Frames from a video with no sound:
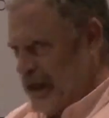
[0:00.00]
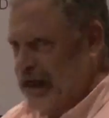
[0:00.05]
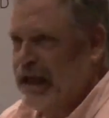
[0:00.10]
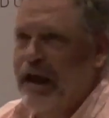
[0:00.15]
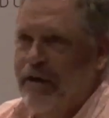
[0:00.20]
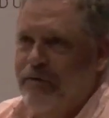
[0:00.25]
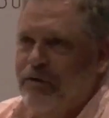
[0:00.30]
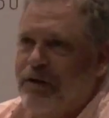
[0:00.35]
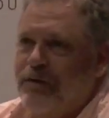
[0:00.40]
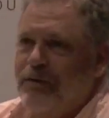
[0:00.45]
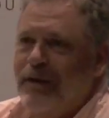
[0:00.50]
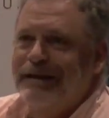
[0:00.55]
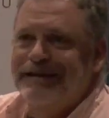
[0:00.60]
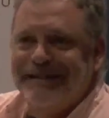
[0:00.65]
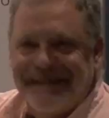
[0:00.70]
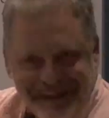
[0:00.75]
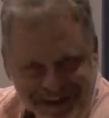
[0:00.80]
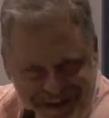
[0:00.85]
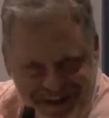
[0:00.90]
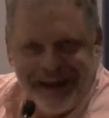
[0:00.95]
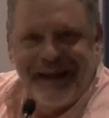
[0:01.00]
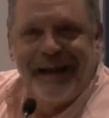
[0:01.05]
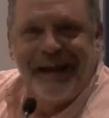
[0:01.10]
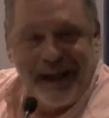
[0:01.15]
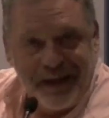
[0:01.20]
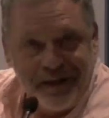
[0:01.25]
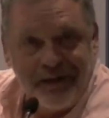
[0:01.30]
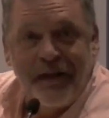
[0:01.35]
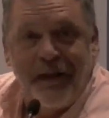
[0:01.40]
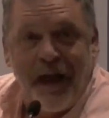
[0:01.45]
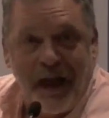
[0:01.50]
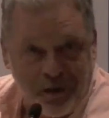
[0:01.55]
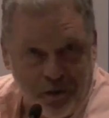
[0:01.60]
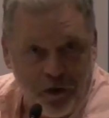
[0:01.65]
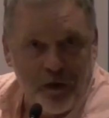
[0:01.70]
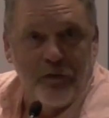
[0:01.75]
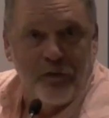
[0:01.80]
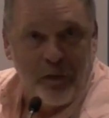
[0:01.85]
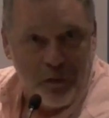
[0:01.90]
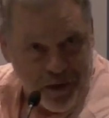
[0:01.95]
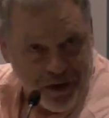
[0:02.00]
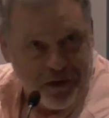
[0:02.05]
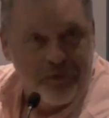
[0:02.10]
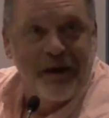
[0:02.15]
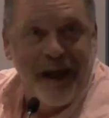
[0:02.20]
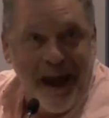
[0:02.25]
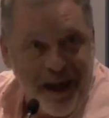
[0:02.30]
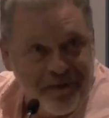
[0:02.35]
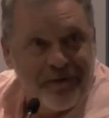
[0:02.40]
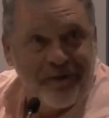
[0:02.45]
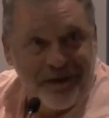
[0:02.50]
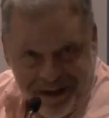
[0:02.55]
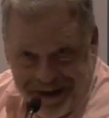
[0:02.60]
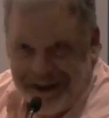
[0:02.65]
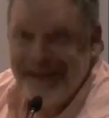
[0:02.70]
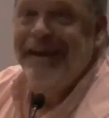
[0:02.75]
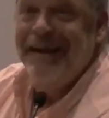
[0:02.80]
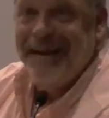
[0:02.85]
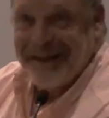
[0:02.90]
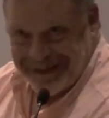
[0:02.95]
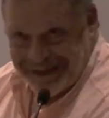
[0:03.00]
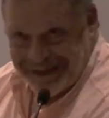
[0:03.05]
And everyone went, he did that good for the creator, didn't he?